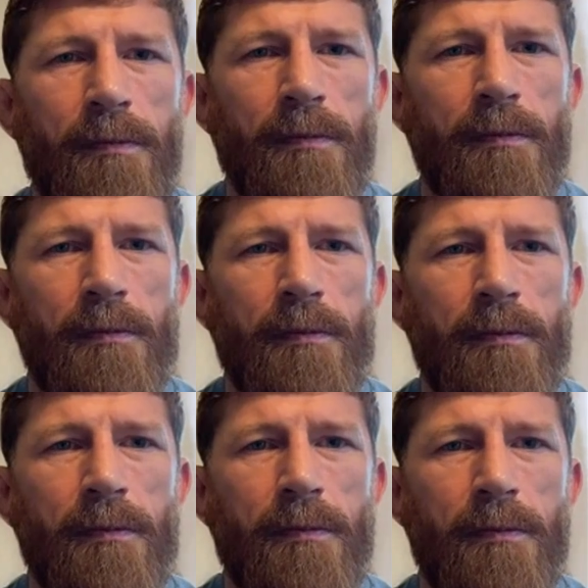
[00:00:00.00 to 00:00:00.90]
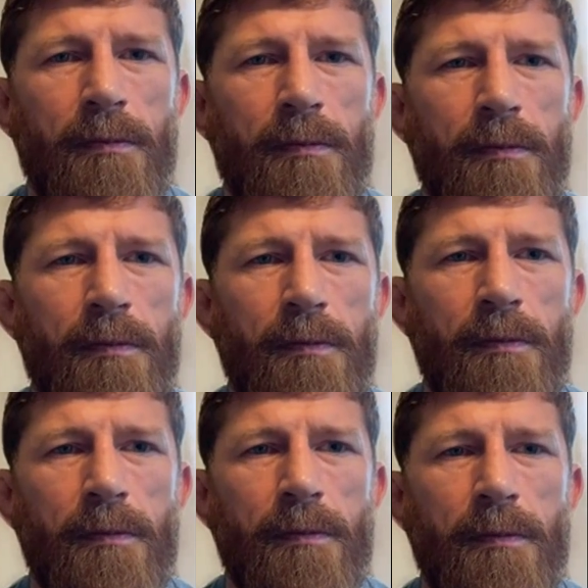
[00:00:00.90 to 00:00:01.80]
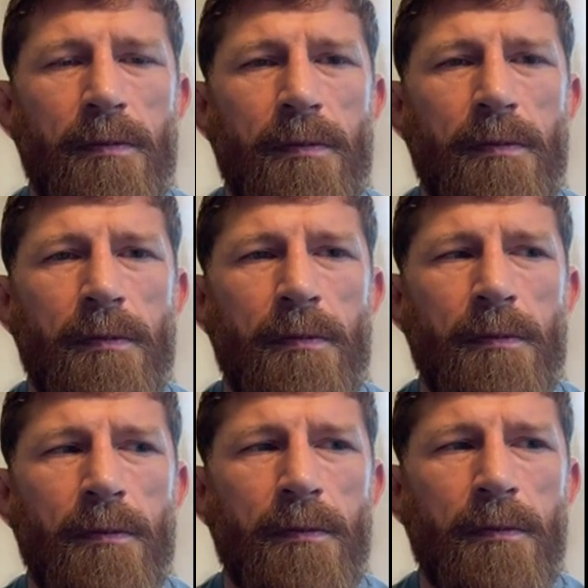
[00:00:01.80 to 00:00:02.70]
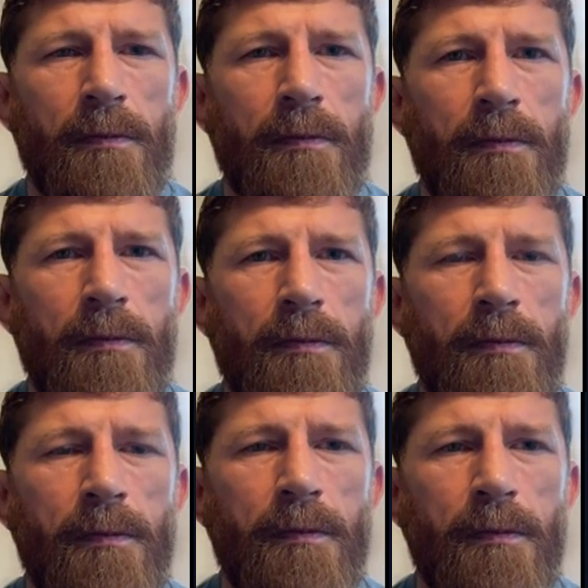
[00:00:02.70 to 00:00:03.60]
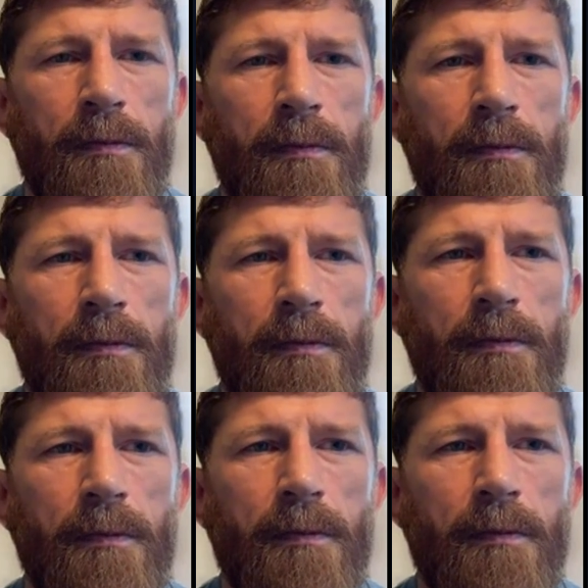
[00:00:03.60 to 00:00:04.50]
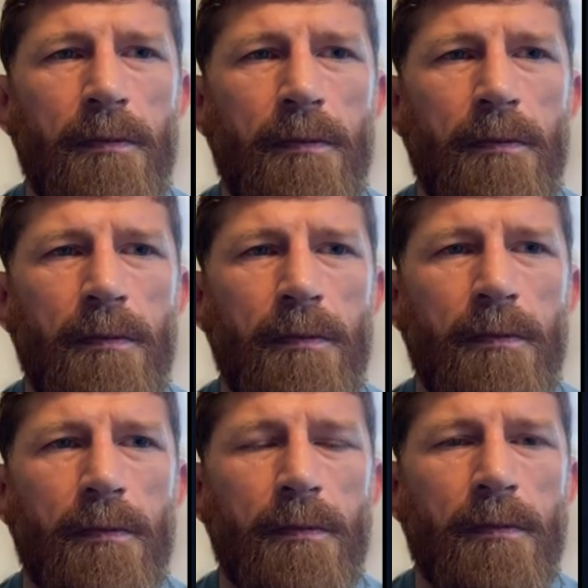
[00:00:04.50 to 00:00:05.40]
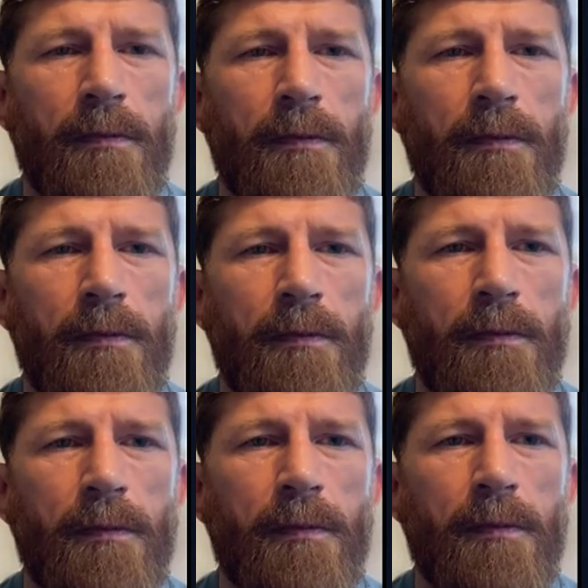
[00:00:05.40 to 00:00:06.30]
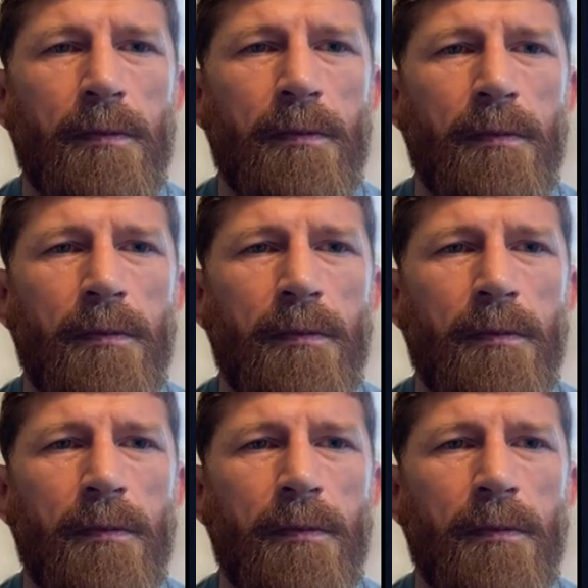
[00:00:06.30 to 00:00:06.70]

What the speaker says: (not speaking)